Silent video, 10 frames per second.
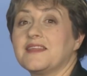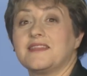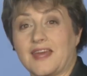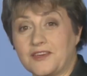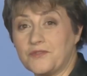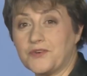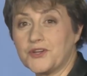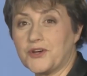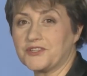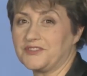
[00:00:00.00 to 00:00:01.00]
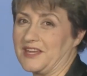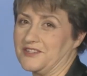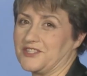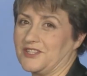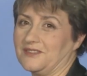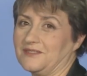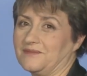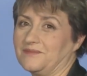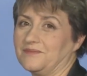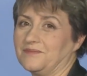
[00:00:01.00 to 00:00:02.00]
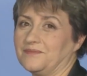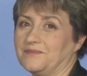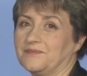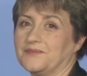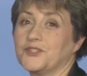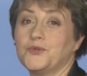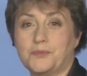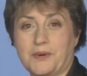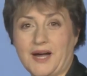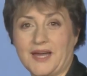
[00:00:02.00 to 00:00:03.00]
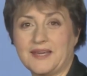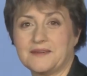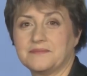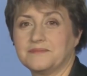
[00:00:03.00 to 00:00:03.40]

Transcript: Thank you for your attention. Goodbye.